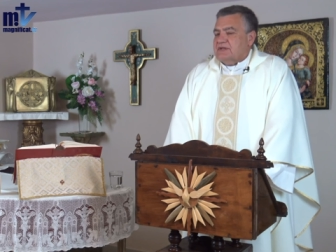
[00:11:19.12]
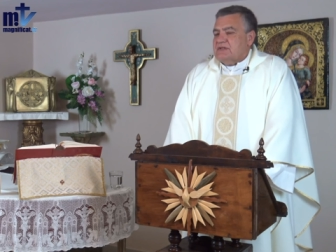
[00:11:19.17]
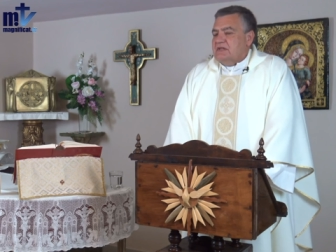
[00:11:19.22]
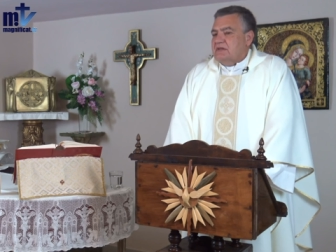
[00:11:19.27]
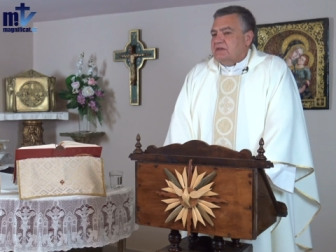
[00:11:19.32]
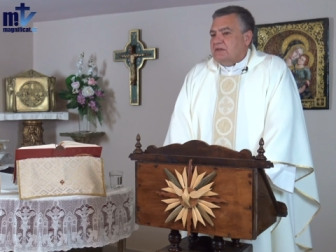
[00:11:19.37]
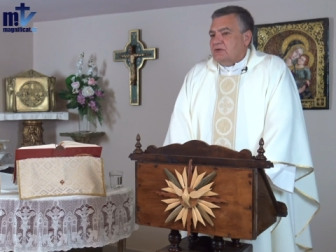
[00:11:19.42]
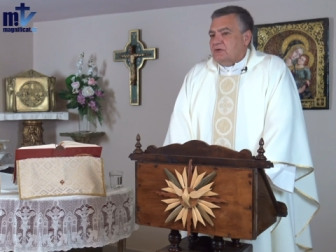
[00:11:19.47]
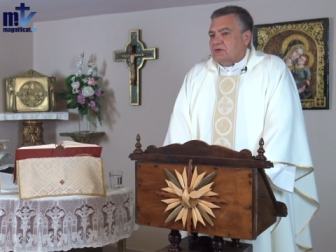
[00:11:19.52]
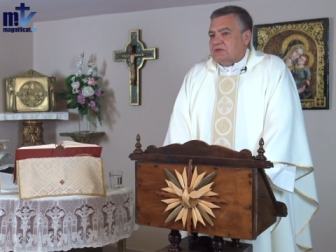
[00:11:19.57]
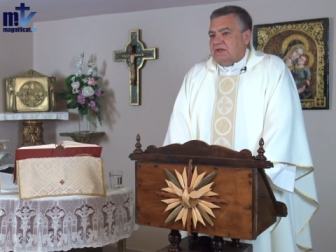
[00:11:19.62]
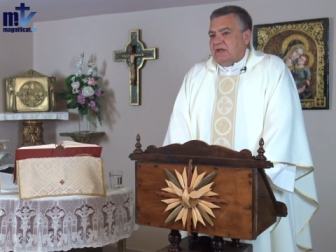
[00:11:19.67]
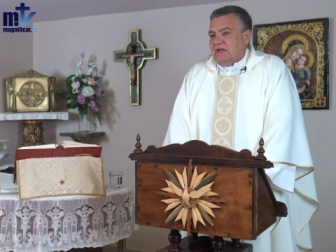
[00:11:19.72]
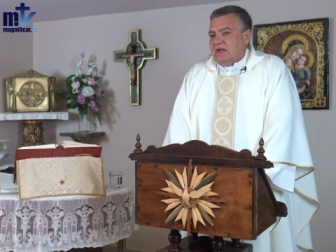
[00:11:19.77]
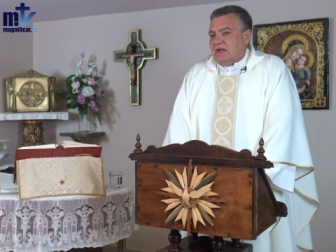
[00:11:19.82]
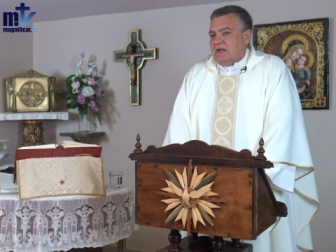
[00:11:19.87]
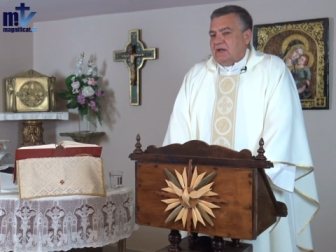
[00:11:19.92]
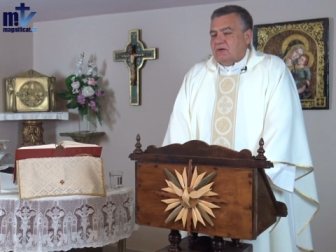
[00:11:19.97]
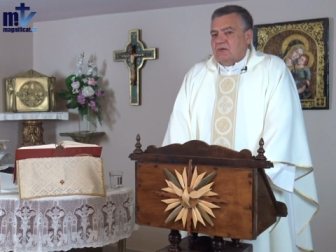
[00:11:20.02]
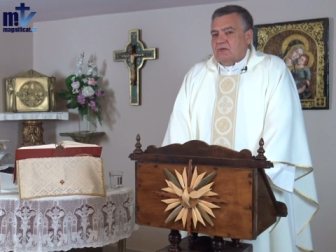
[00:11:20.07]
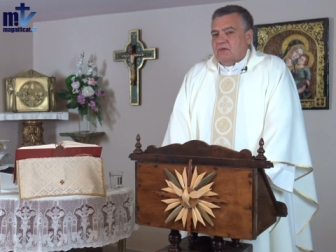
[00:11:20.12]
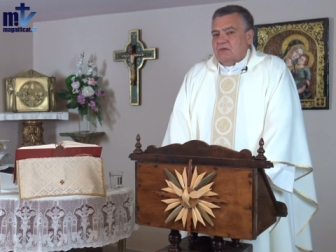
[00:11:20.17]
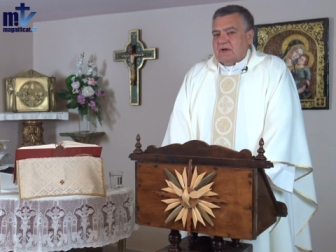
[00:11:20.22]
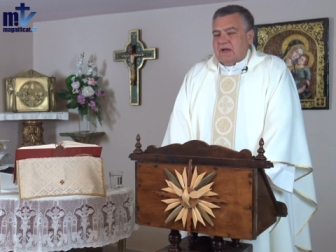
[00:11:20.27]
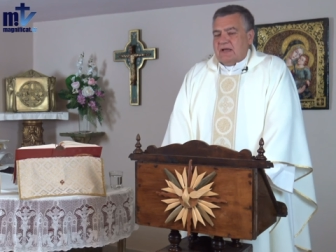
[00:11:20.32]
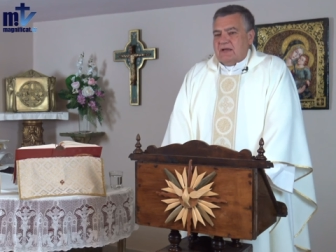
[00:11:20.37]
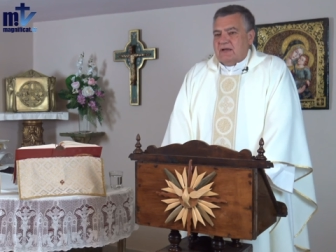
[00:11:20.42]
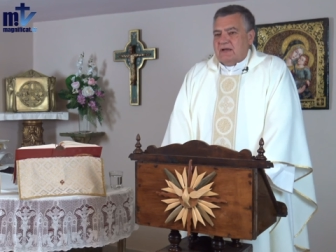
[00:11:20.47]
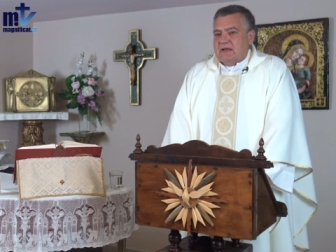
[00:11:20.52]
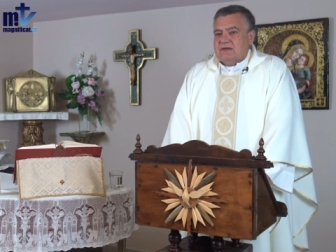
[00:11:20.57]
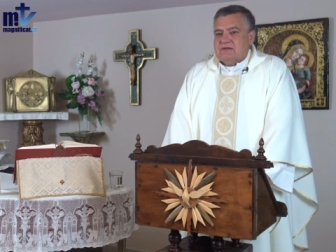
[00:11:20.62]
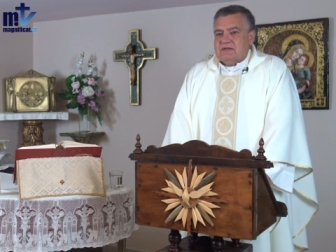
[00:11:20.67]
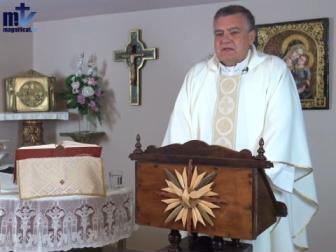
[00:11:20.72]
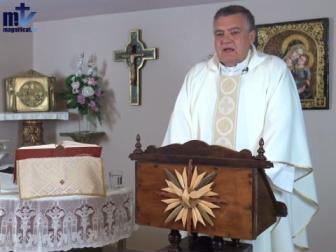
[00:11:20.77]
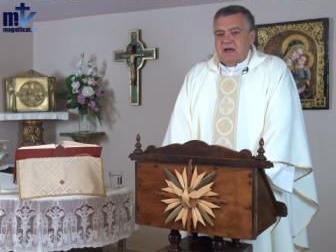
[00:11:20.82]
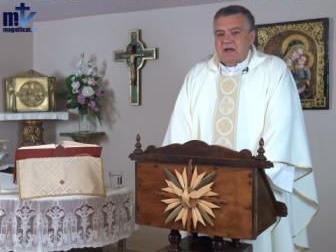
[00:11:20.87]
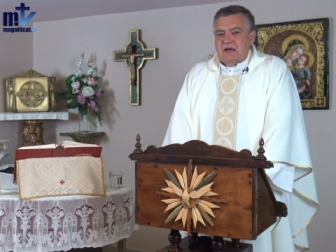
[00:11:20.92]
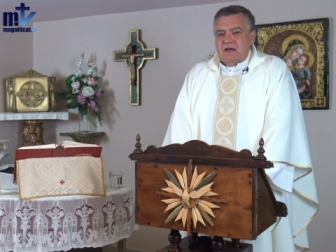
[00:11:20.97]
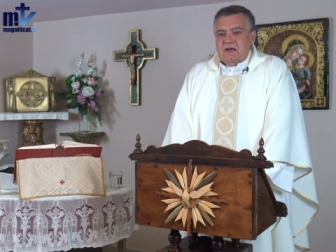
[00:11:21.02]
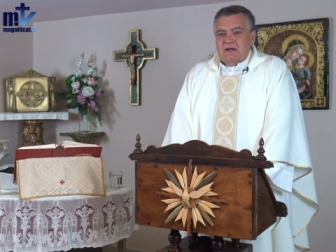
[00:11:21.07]
What sense has
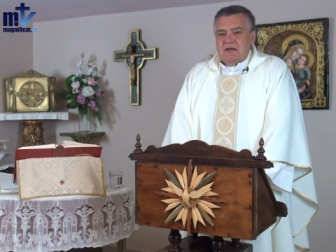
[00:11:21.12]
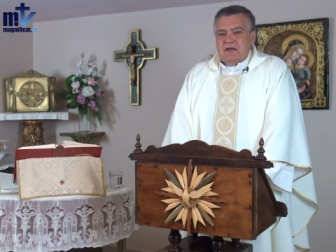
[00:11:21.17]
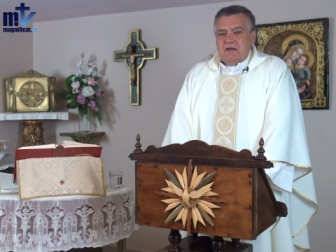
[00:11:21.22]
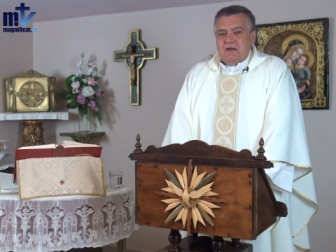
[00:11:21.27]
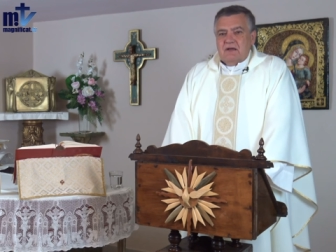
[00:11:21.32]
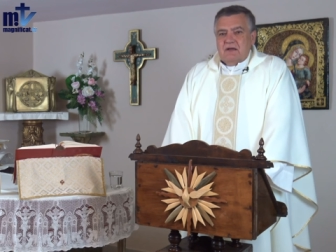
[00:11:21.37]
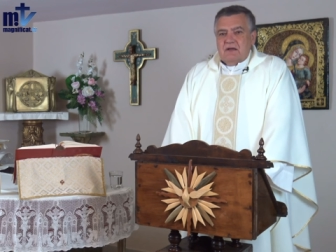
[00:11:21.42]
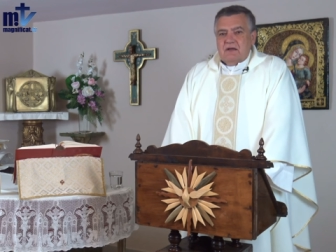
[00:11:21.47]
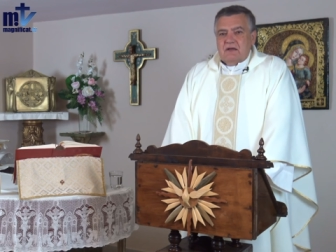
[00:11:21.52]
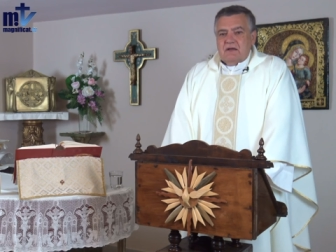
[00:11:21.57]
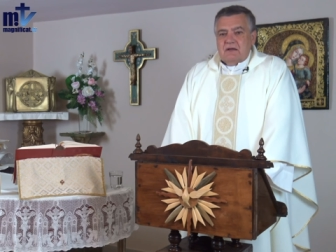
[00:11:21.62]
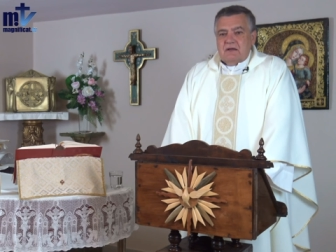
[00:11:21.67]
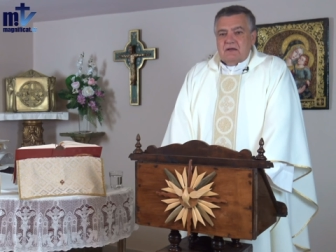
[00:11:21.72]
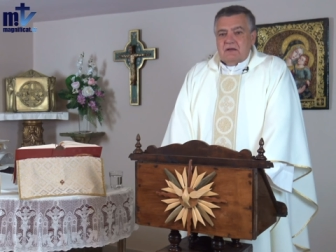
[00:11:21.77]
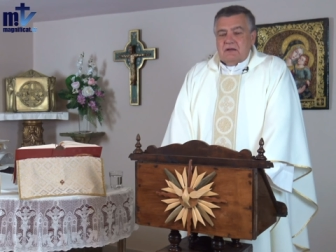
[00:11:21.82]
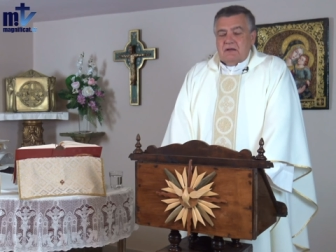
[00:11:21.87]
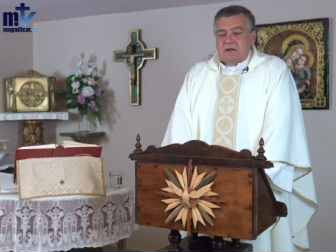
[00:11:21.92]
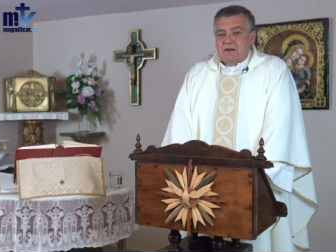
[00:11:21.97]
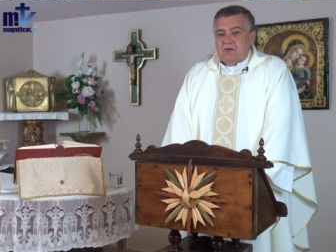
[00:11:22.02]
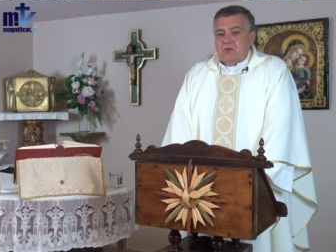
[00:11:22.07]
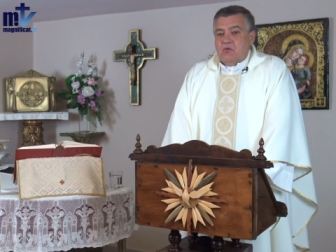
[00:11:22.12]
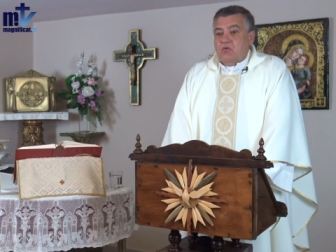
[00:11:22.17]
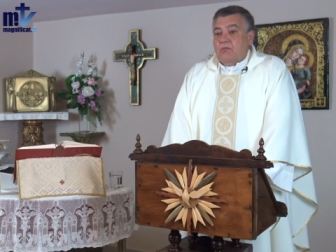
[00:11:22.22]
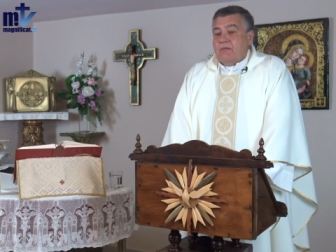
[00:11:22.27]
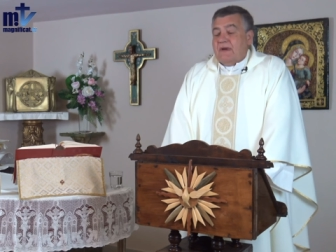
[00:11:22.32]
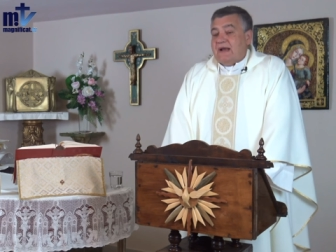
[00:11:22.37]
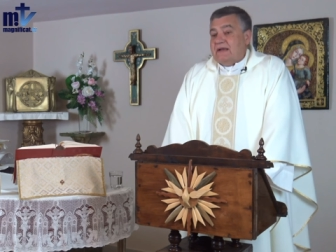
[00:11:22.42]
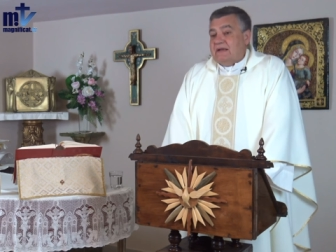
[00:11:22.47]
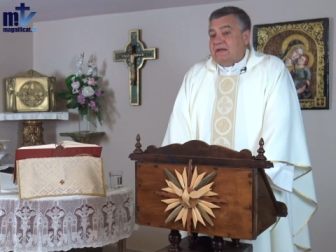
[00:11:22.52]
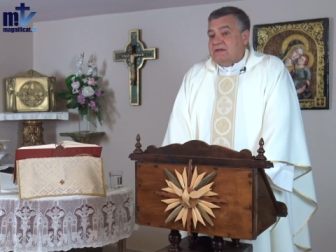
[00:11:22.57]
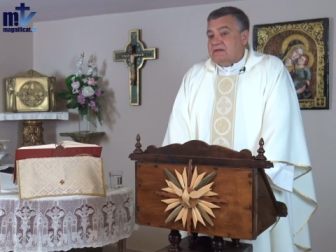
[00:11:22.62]
a humanist church